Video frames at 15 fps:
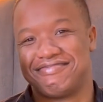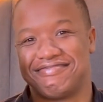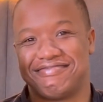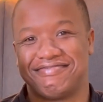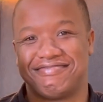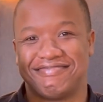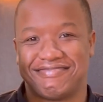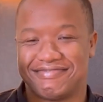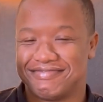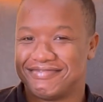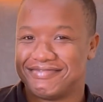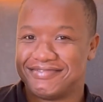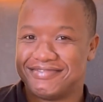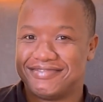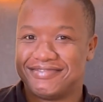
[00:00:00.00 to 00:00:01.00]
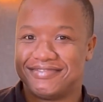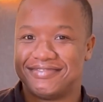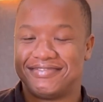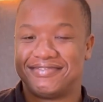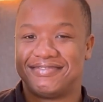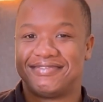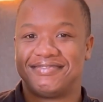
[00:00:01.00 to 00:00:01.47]

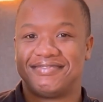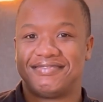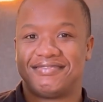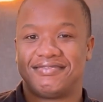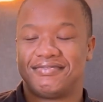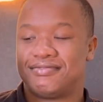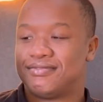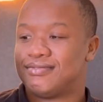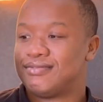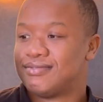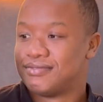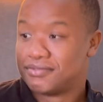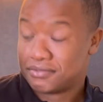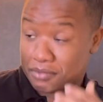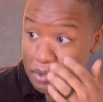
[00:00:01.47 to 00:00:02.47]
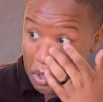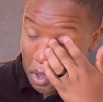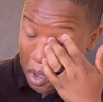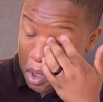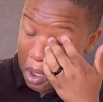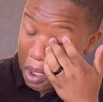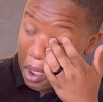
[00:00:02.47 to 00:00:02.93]

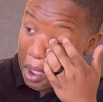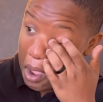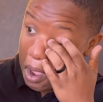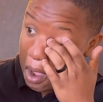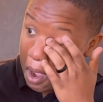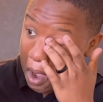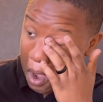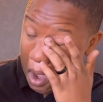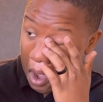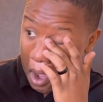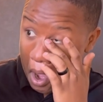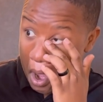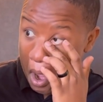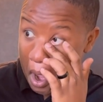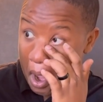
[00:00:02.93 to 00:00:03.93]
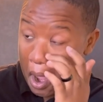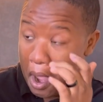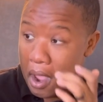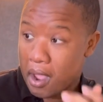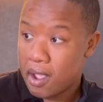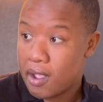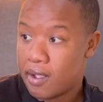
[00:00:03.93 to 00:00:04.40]

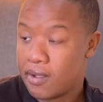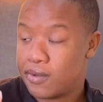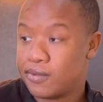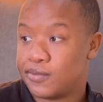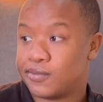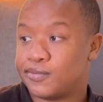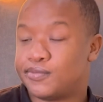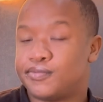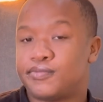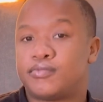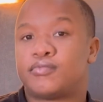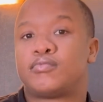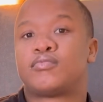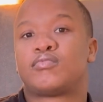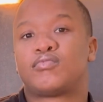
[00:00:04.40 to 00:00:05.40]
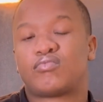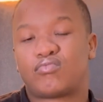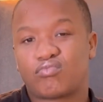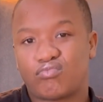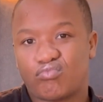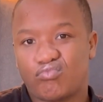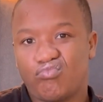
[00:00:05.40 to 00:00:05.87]

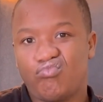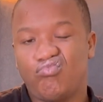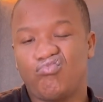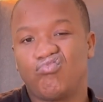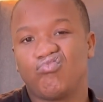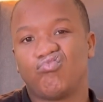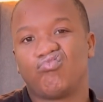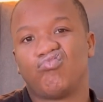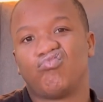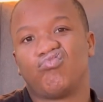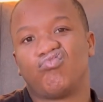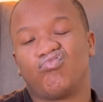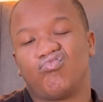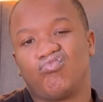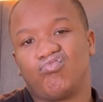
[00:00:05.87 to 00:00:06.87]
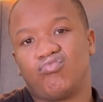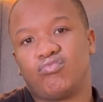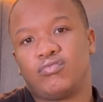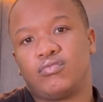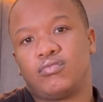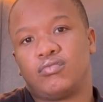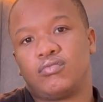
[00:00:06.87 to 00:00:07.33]

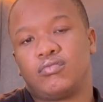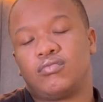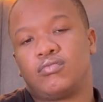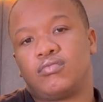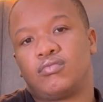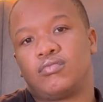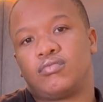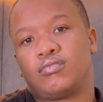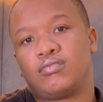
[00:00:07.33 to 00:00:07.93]
The person shown says nothing.